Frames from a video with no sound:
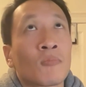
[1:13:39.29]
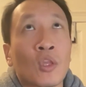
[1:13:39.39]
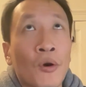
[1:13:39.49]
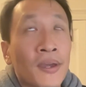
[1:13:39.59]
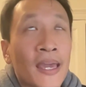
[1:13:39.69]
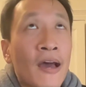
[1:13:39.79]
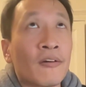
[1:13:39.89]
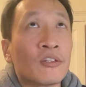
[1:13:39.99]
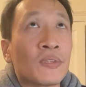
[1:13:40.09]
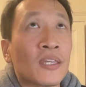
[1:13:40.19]
going out
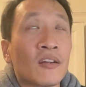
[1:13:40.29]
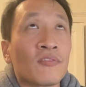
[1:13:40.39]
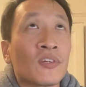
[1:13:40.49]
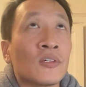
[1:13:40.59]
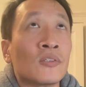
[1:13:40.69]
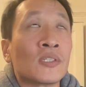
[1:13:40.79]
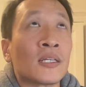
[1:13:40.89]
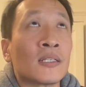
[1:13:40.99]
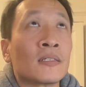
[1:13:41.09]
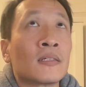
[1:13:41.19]
and doing the interviews
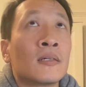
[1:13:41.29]
and